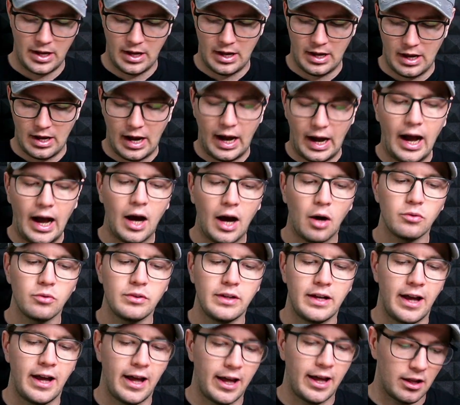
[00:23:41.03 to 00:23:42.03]
how
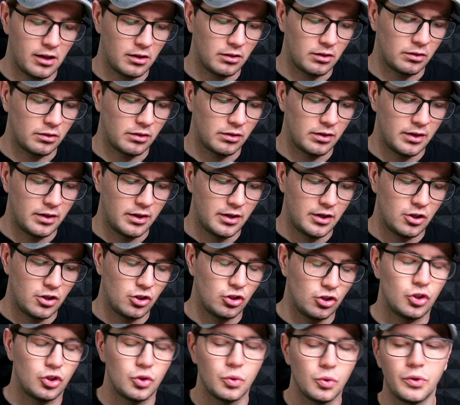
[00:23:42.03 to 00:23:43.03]
the hell
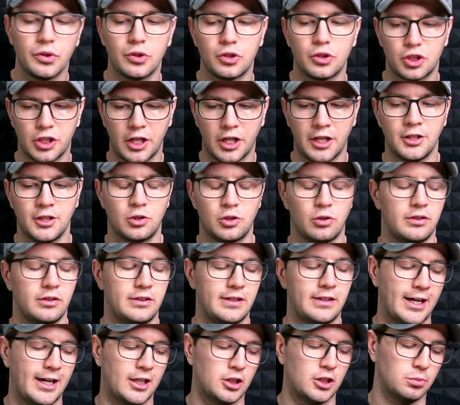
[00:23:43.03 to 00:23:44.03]
do you change your
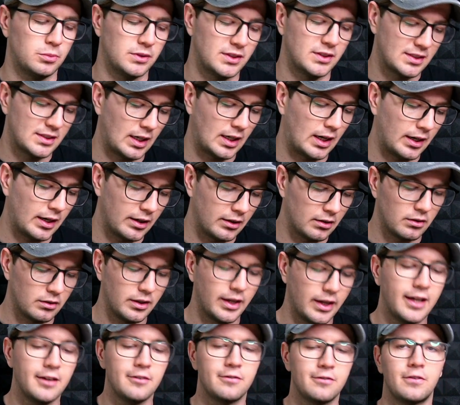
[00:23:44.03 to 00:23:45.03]
attachment style
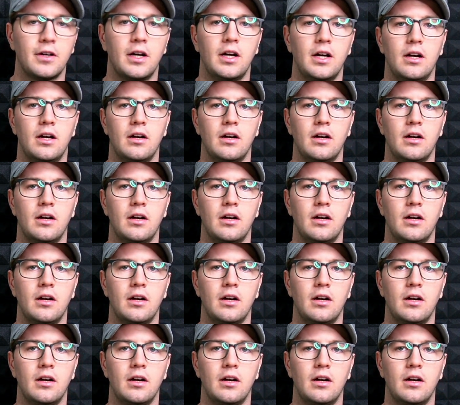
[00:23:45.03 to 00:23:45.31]
if,